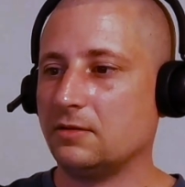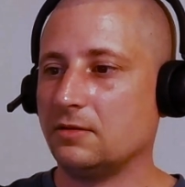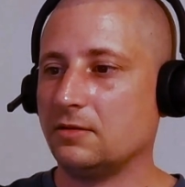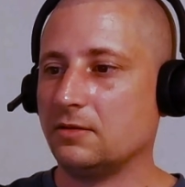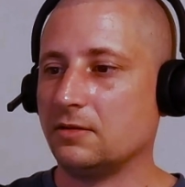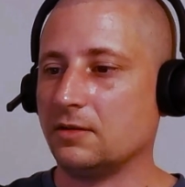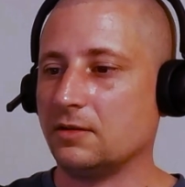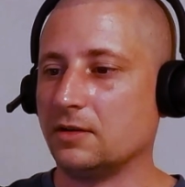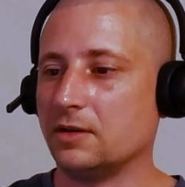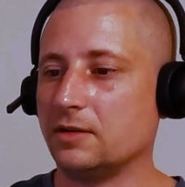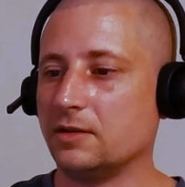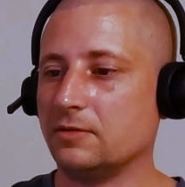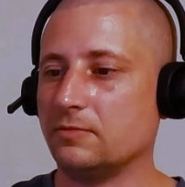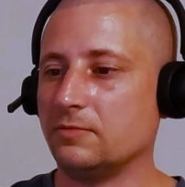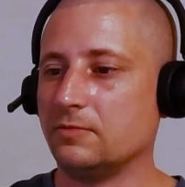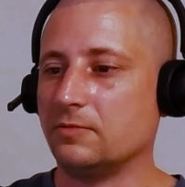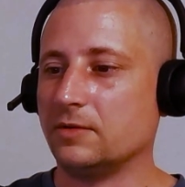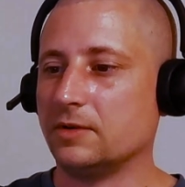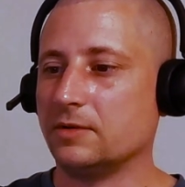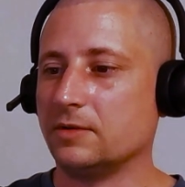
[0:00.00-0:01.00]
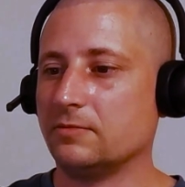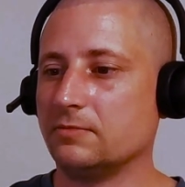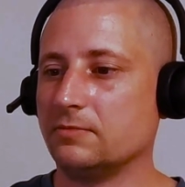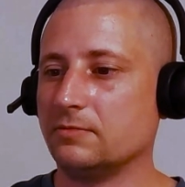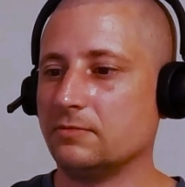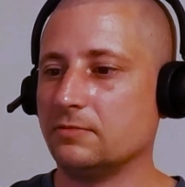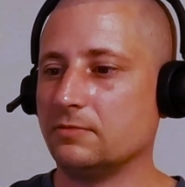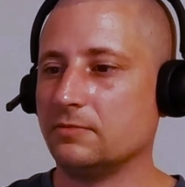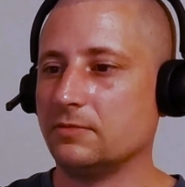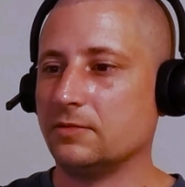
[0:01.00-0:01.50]
I will
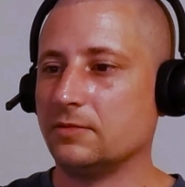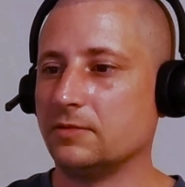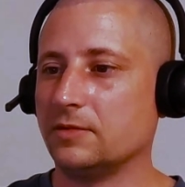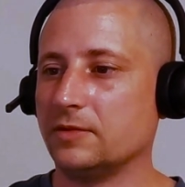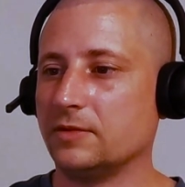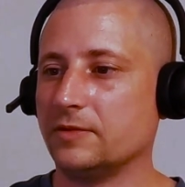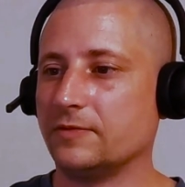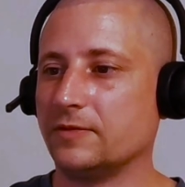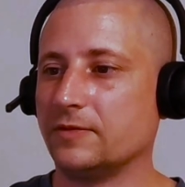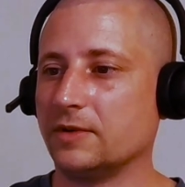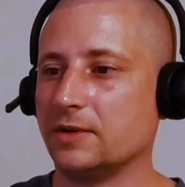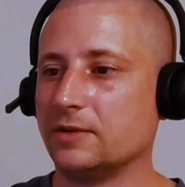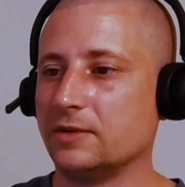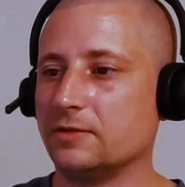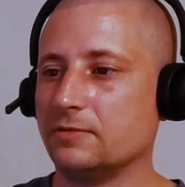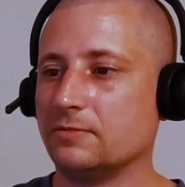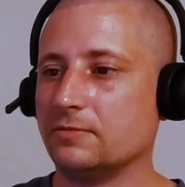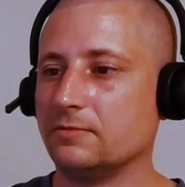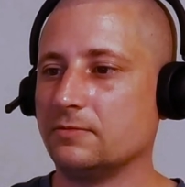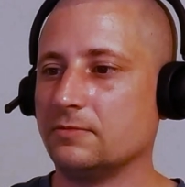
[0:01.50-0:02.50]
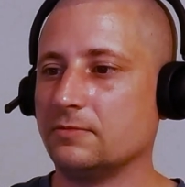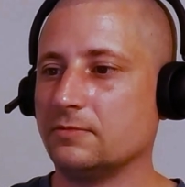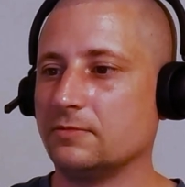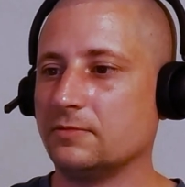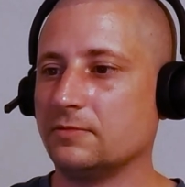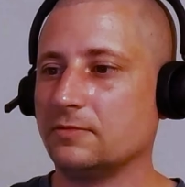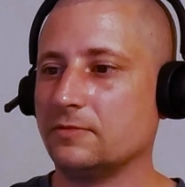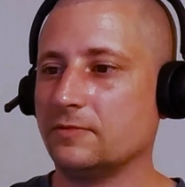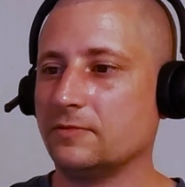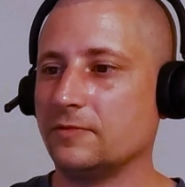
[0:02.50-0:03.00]

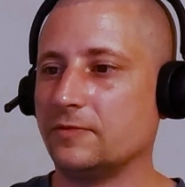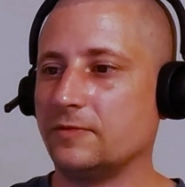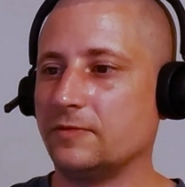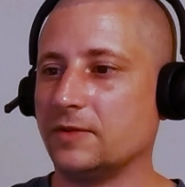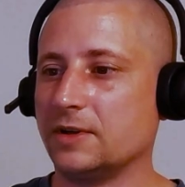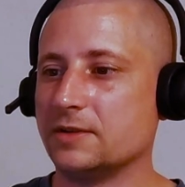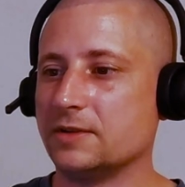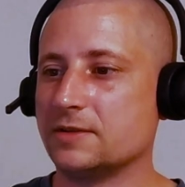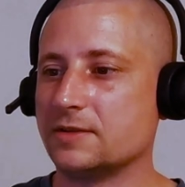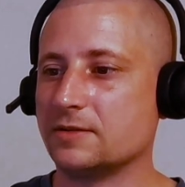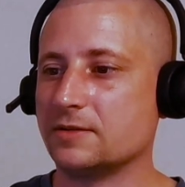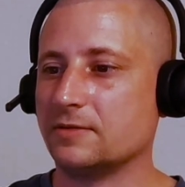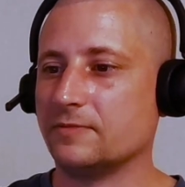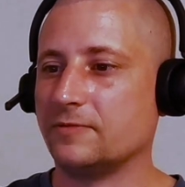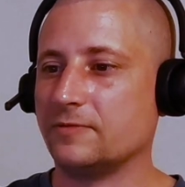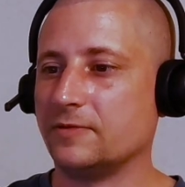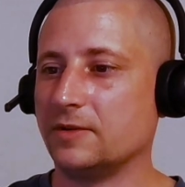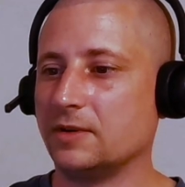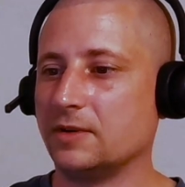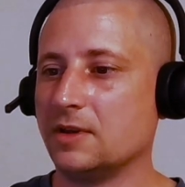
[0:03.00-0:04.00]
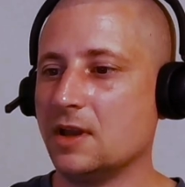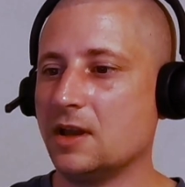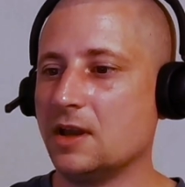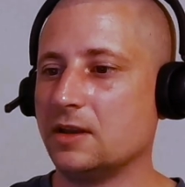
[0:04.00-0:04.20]
find something.